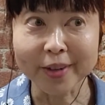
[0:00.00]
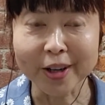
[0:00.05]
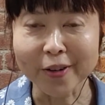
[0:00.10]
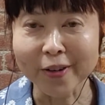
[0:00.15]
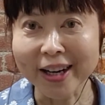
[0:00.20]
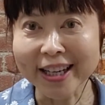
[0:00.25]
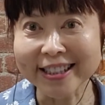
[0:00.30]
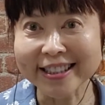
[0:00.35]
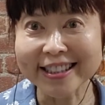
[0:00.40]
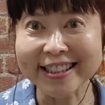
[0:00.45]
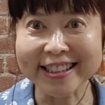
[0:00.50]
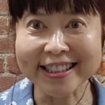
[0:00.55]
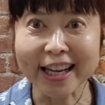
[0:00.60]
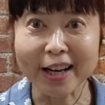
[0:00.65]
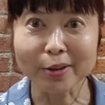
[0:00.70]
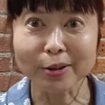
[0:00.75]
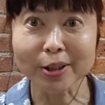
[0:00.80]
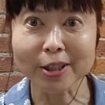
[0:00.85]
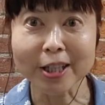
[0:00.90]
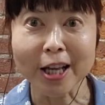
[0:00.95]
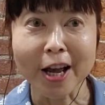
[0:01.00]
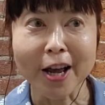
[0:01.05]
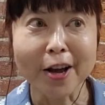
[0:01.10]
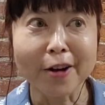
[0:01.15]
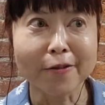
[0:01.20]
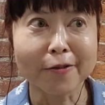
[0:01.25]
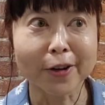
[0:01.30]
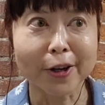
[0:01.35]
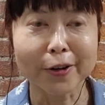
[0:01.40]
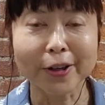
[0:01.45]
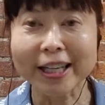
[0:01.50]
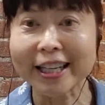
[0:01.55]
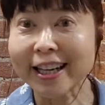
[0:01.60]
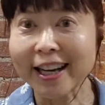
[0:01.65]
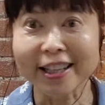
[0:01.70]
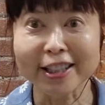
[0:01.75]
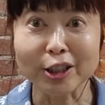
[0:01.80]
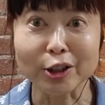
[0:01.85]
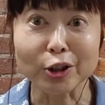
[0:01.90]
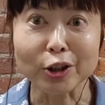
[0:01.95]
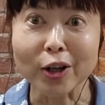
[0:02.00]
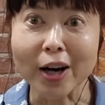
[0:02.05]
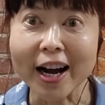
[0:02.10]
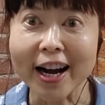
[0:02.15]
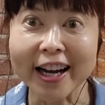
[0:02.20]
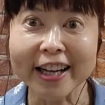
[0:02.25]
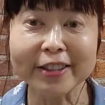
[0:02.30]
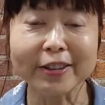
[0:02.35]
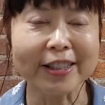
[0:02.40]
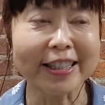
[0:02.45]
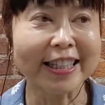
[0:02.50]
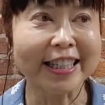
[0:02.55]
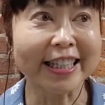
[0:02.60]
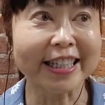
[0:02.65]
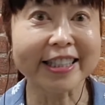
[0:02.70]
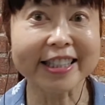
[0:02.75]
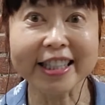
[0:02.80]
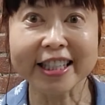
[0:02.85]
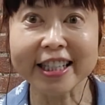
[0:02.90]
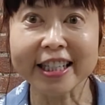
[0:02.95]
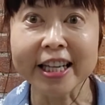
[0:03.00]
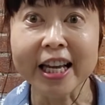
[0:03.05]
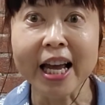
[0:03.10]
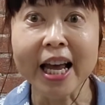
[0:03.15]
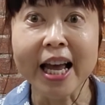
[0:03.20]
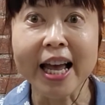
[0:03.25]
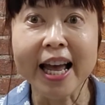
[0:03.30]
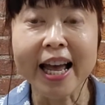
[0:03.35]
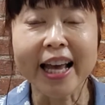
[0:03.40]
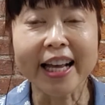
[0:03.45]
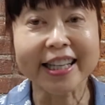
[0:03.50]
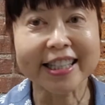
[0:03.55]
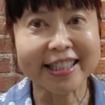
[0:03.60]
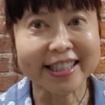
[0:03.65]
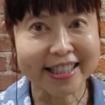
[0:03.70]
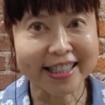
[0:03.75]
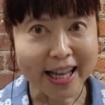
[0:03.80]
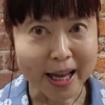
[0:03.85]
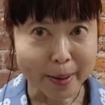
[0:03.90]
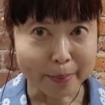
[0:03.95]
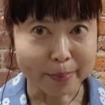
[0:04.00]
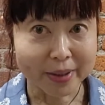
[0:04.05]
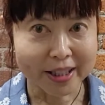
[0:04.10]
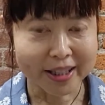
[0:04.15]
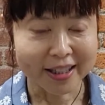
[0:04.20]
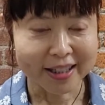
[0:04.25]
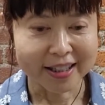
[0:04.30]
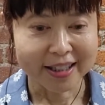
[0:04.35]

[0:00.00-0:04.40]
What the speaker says: All right, sounds very cut and dried, easy, except